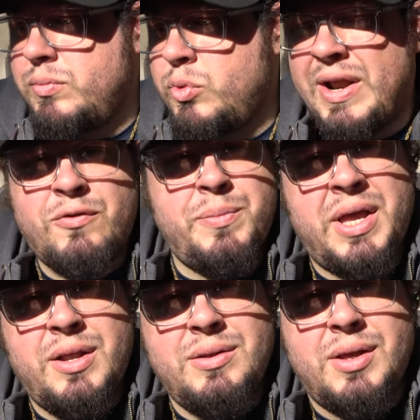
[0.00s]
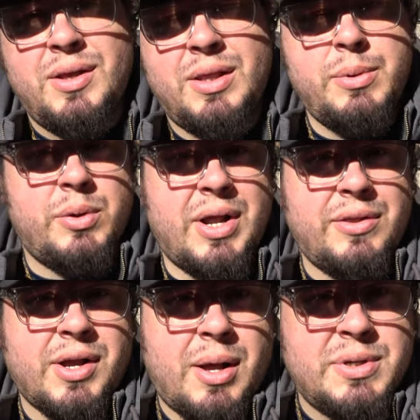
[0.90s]
would ever be in. Let me know down
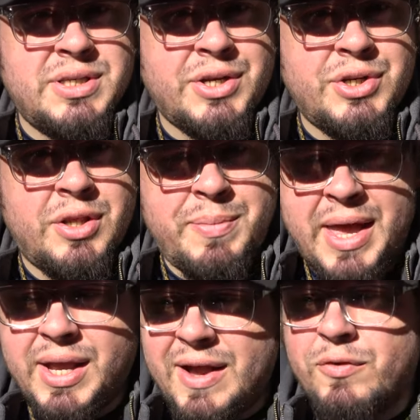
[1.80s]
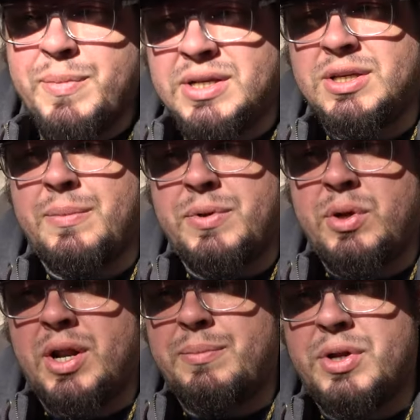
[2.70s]
in the comment section, the bank ever mess up and
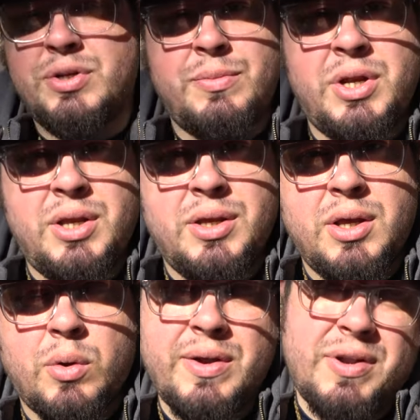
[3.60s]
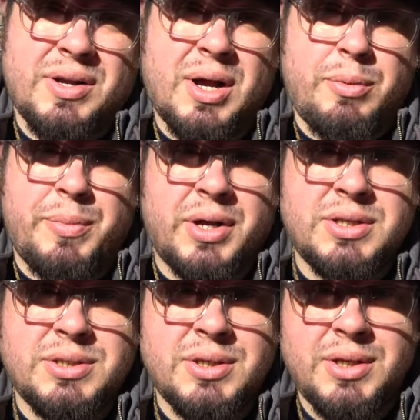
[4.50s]
you got a bunch of money, or even a couple
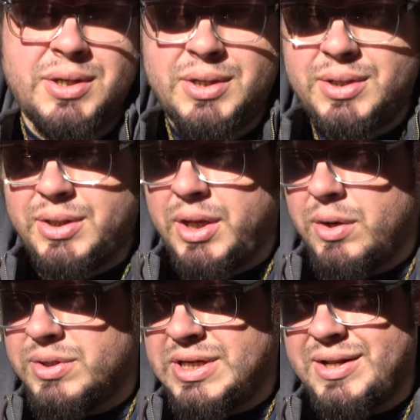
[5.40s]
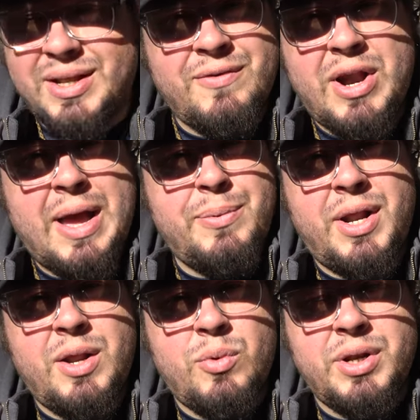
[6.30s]
bucks? You know, has that ever happened
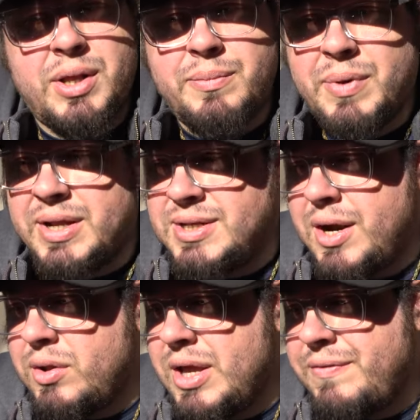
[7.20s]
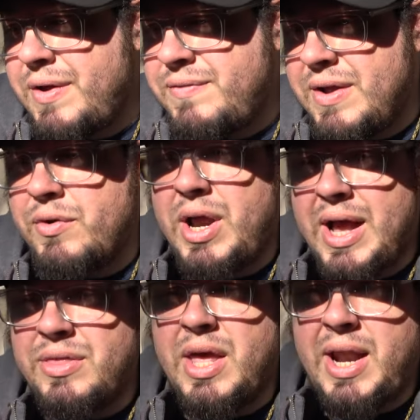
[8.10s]
to anyone? My entire life, I've never
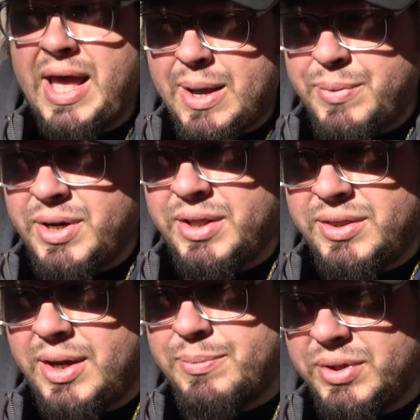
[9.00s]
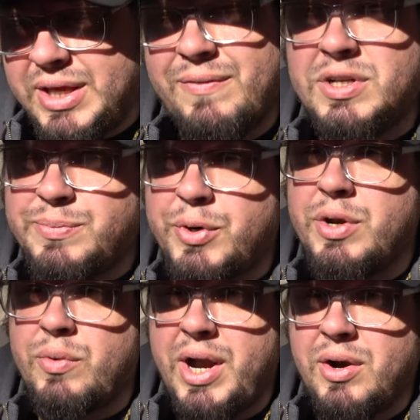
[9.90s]
had that happen. I believe it's
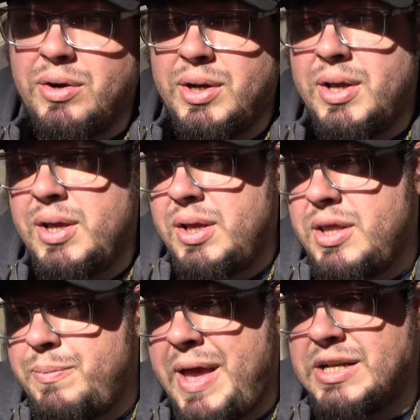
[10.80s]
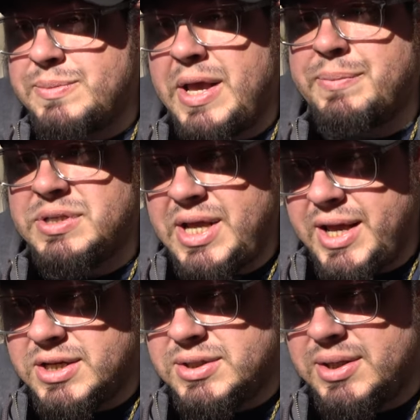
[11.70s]
pretty rare that banks make
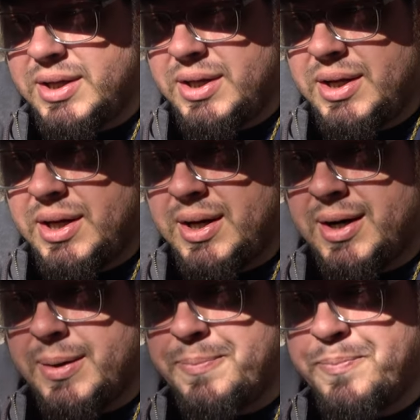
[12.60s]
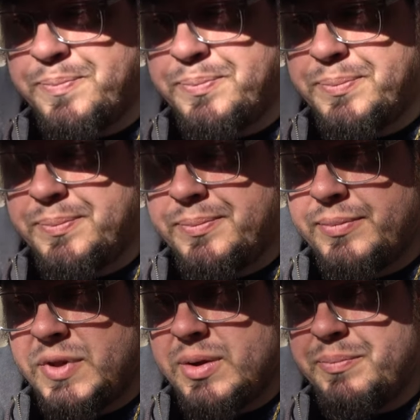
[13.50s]
mistakes. But
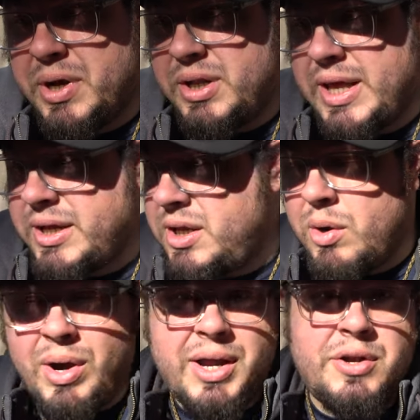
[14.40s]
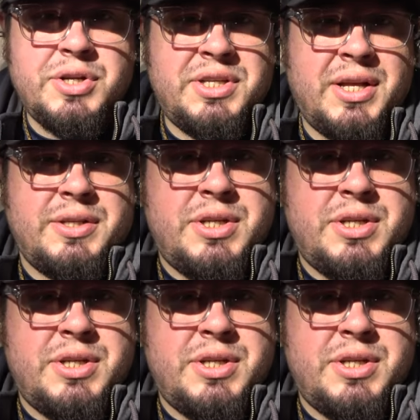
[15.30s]
like, you know, I understand the